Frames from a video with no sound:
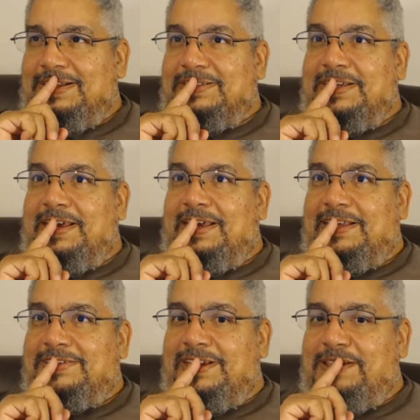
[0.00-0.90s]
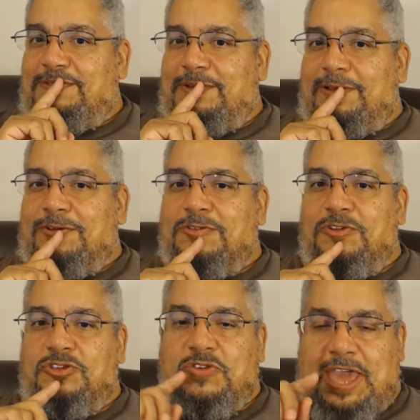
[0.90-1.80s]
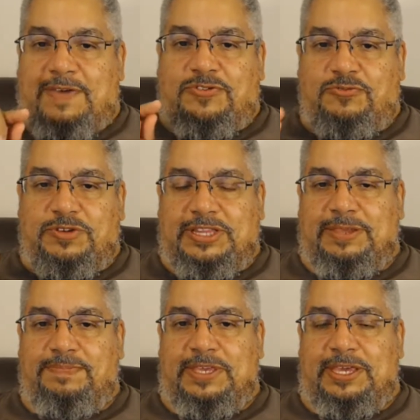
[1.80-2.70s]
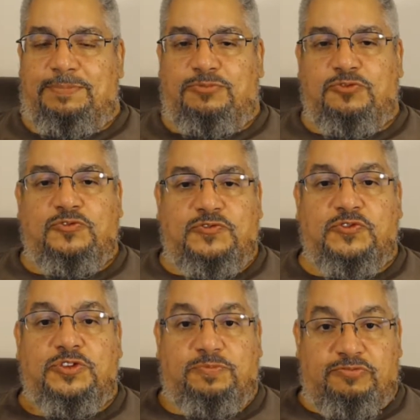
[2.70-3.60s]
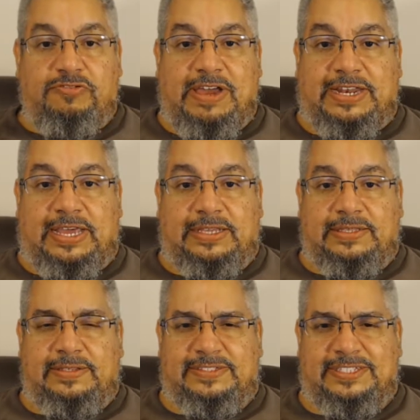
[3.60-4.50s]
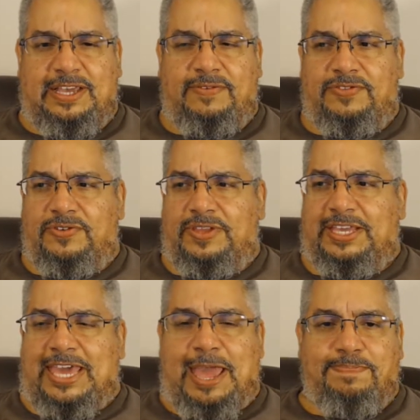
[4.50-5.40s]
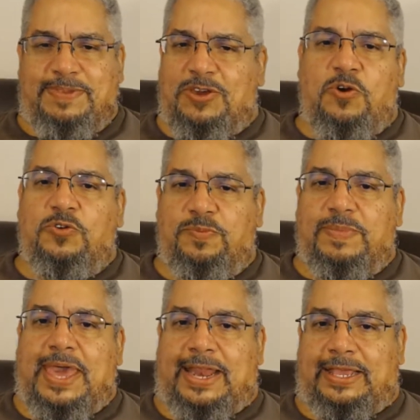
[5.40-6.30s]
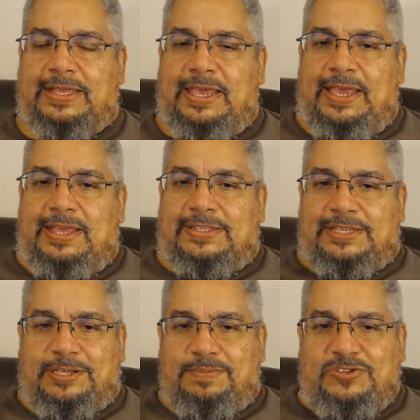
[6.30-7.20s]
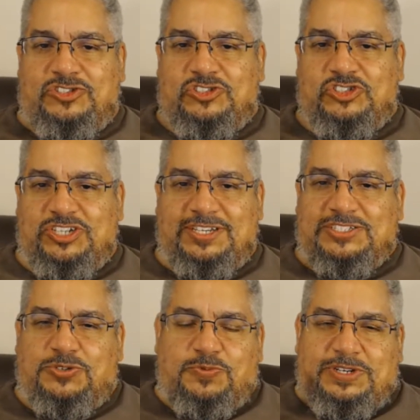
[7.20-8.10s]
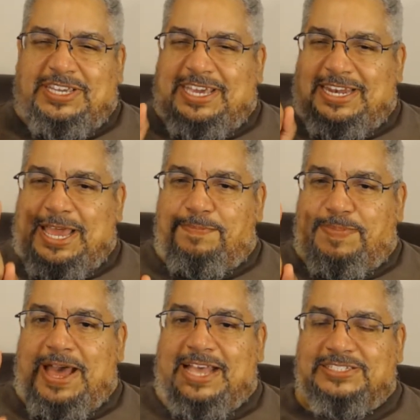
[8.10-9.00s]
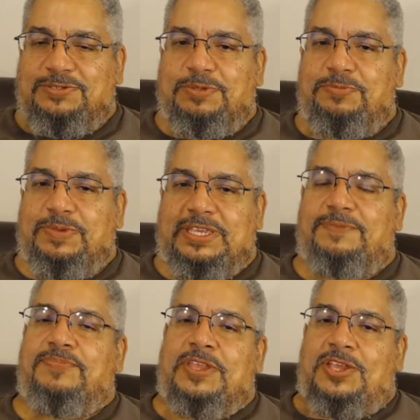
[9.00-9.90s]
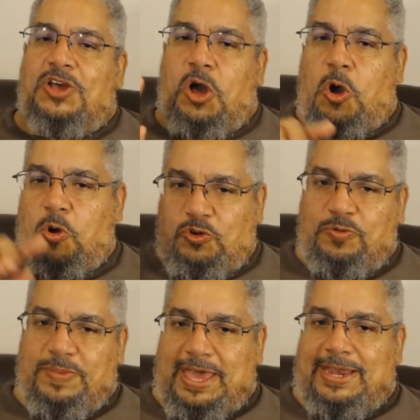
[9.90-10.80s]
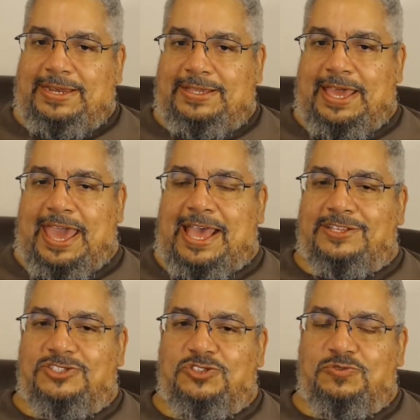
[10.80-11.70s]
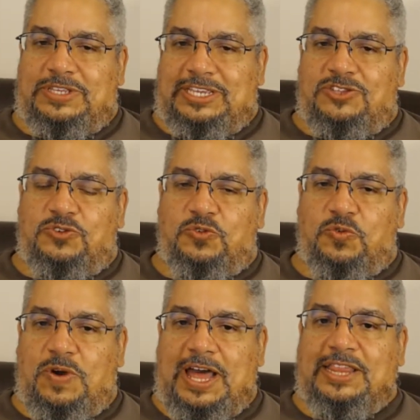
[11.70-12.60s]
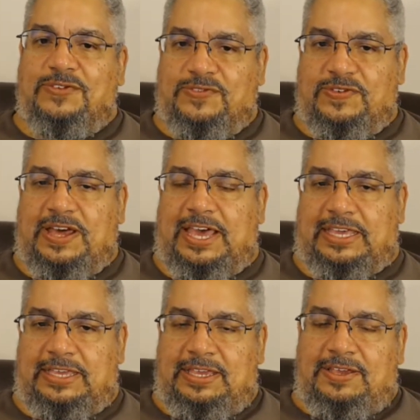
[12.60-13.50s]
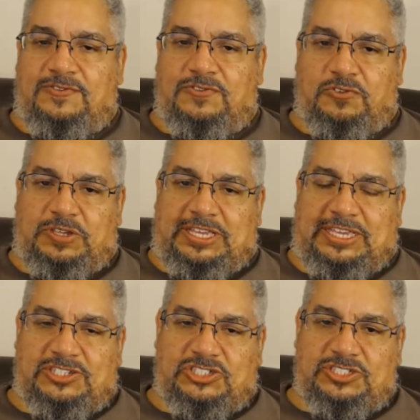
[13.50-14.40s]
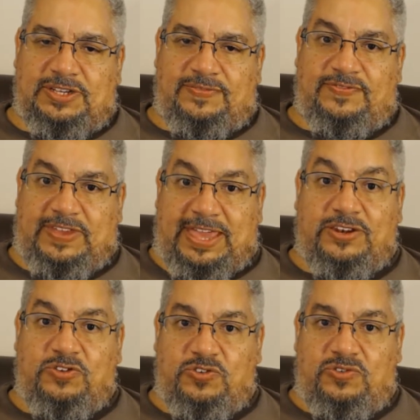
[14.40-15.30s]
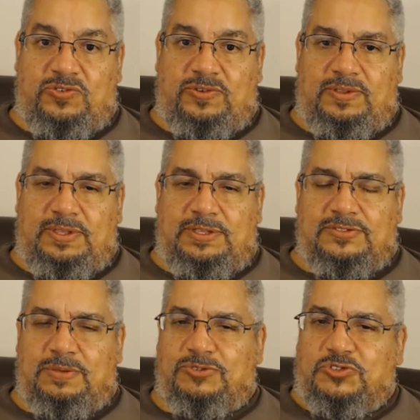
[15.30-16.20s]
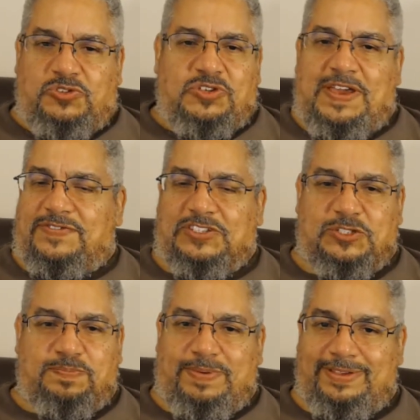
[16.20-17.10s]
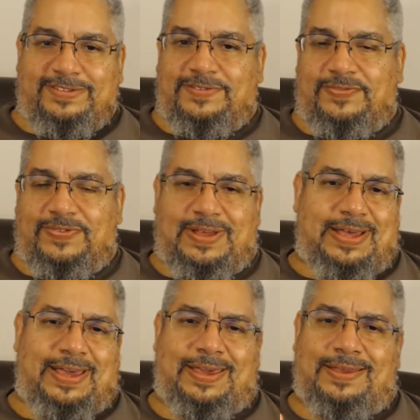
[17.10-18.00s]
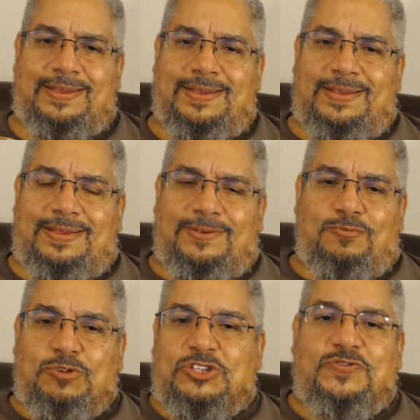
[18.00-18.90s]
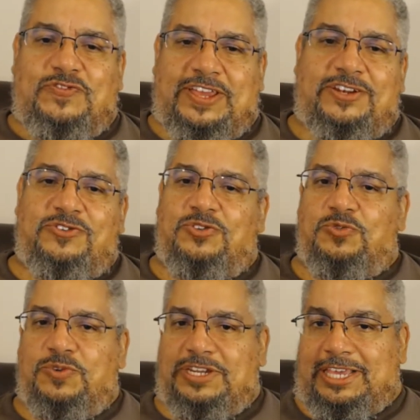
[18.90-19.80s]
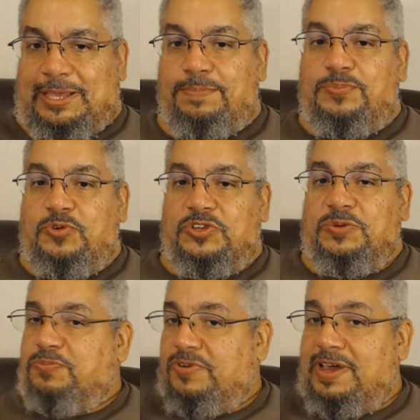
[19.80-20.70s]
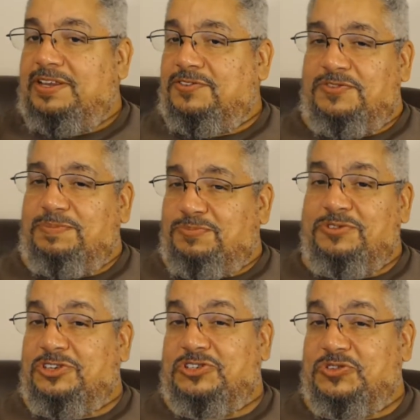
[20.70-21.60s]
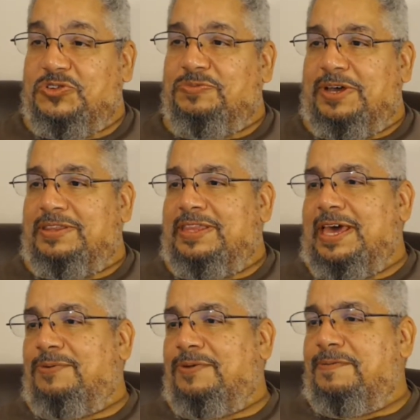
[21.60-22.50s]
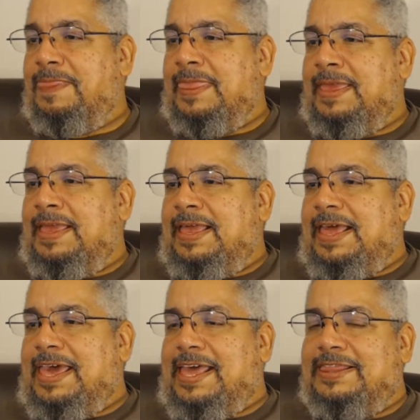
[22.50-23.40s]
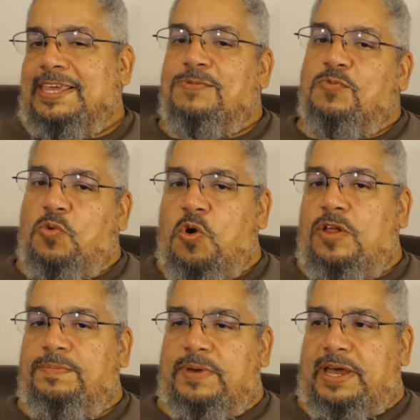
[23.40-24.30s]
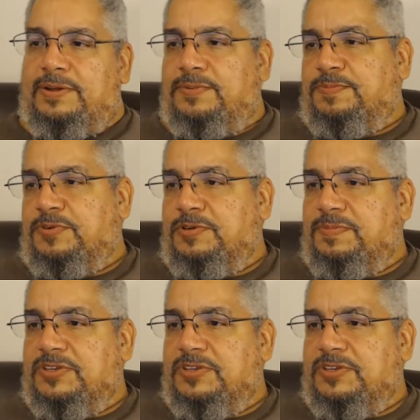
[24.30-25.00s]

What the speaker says: because as I recall, you have to really be approved for the product itself, so it can't be automatic. The Commission Junction one cannot possibly be automatic, as you need to qualify for each vendor. So I'm sure you have to specify which vendor you want to import the products from. I'm pretty sure about that one. And then Walmart. Pretty